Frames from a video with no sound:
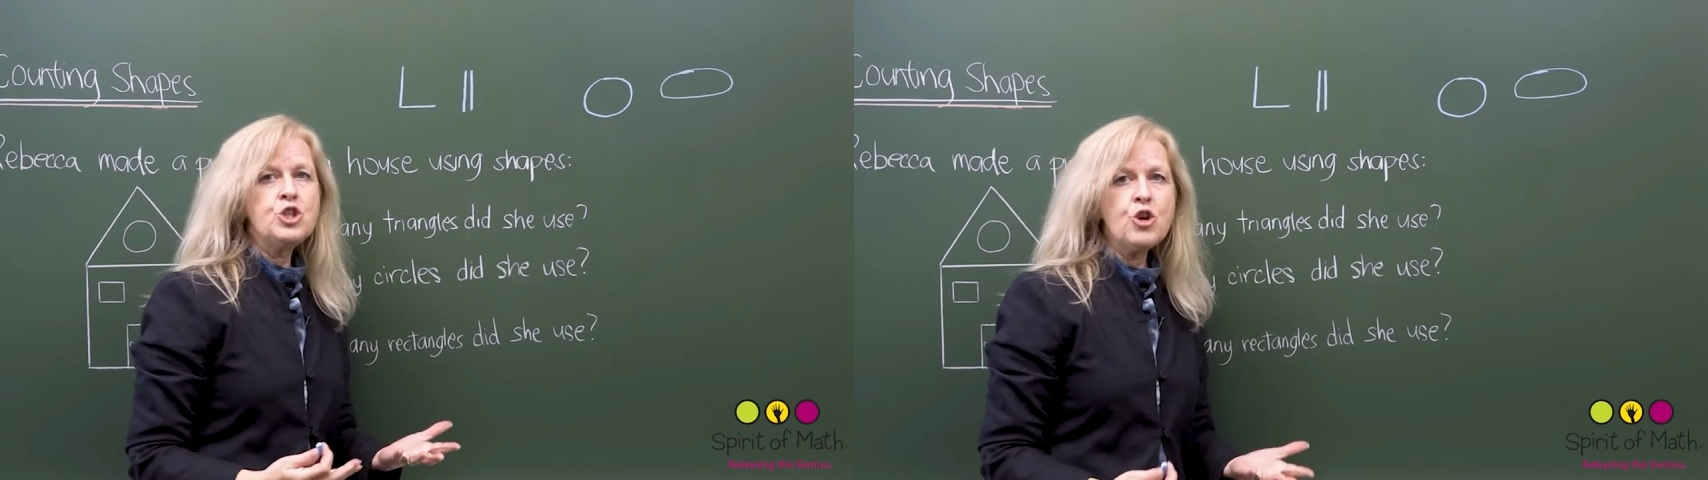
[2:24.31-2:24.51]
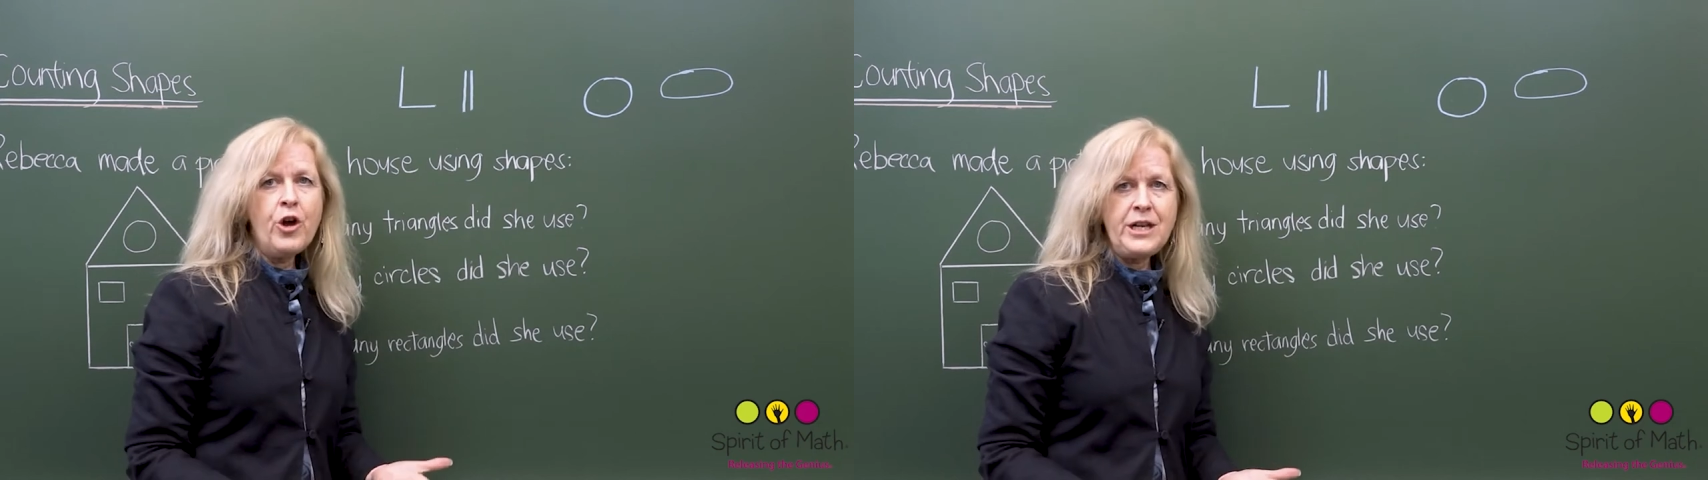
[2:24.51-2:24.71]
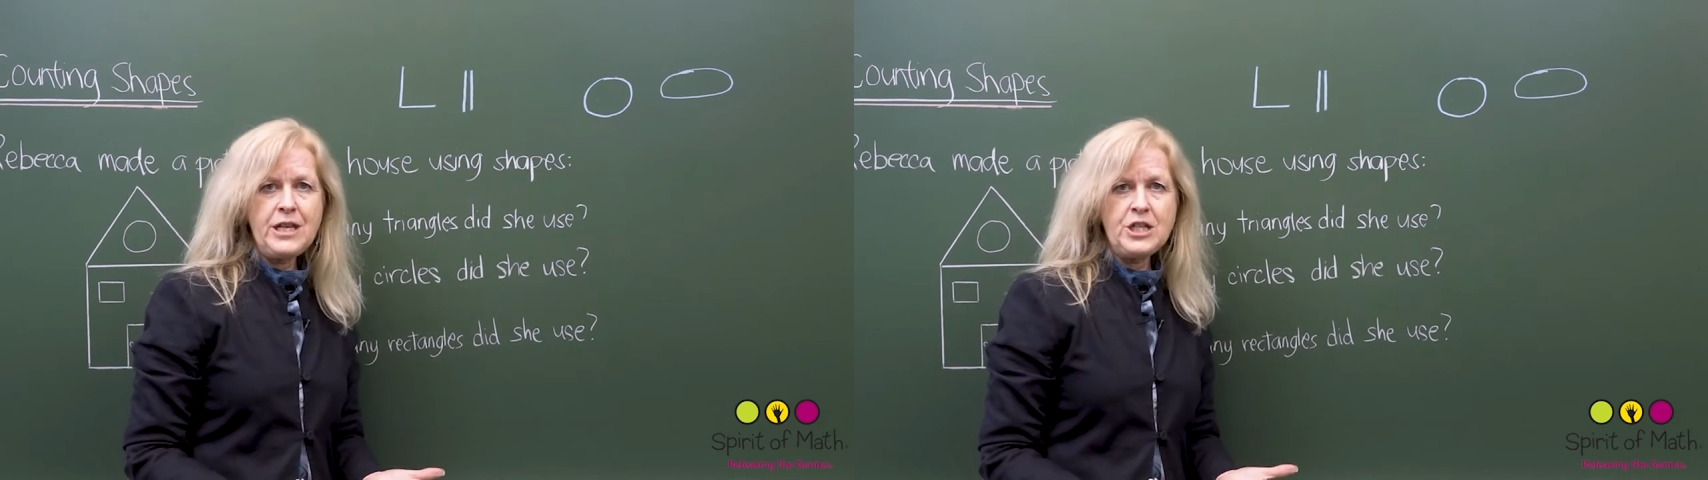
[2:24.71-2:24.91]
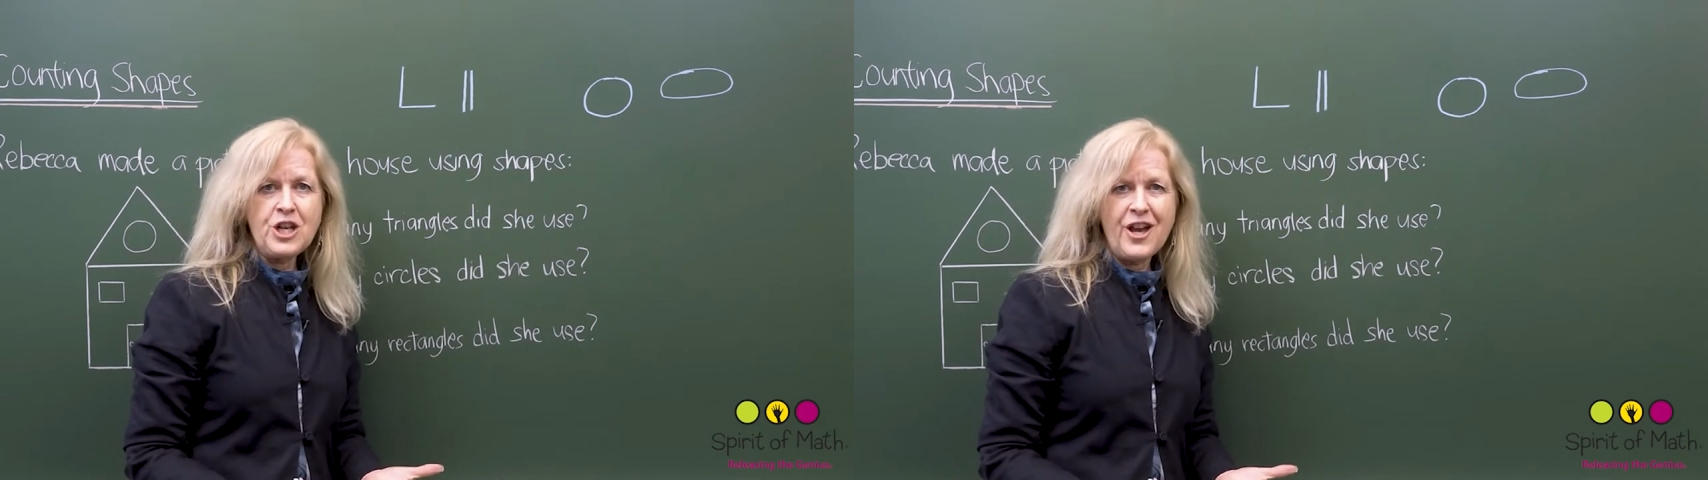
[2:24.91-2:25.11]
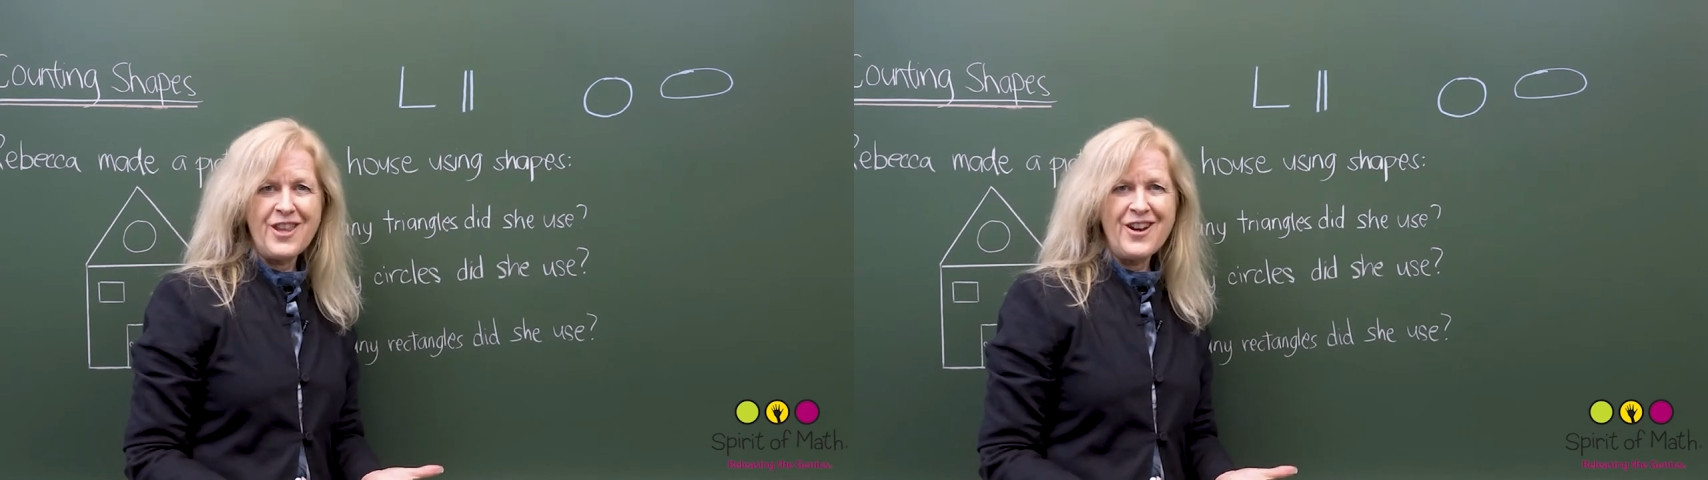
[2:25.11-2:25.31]
join each
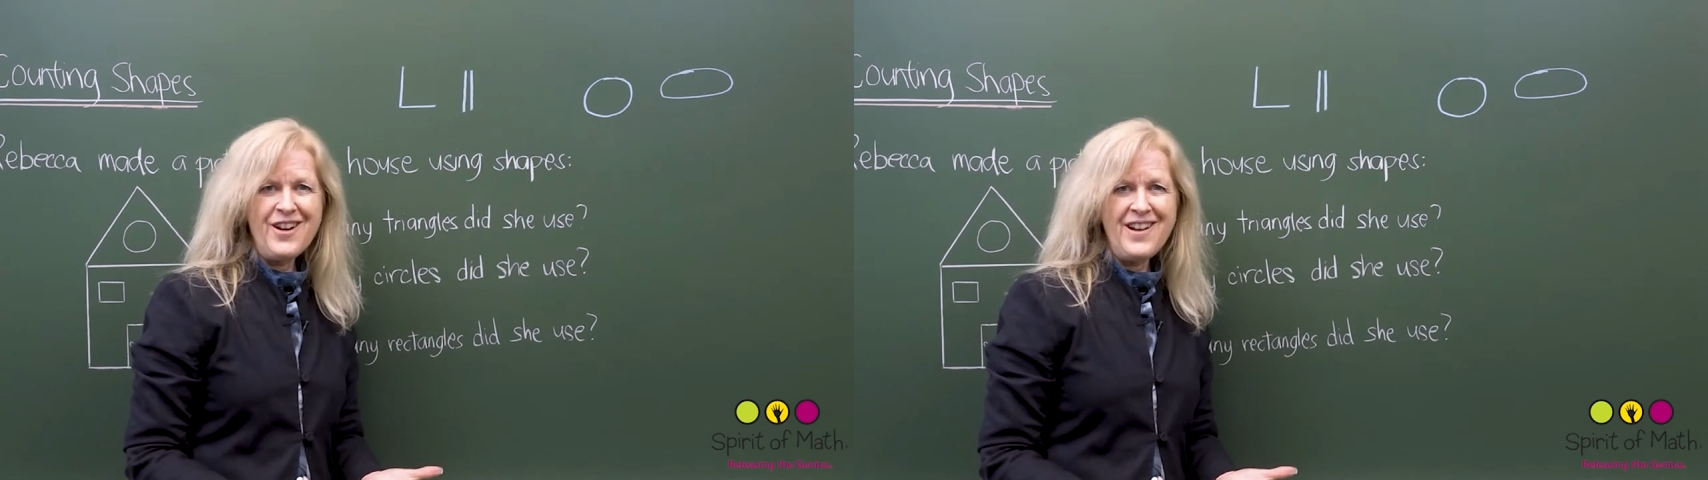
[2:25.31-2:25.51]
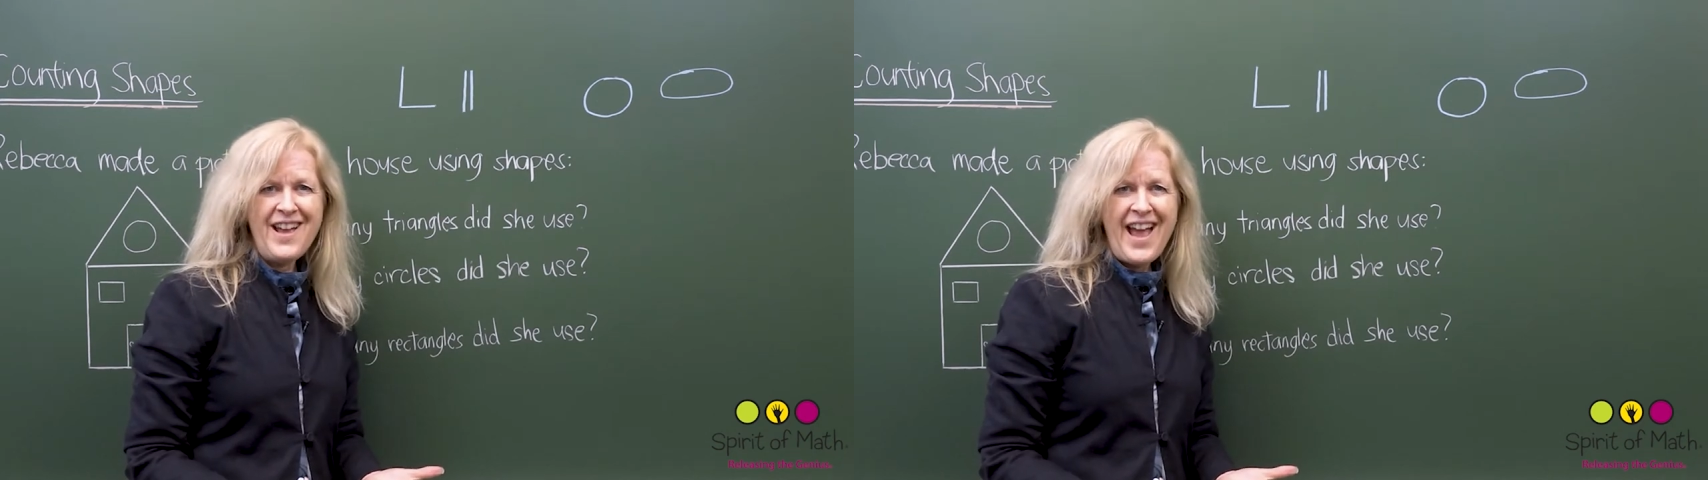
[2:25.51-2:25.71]
other.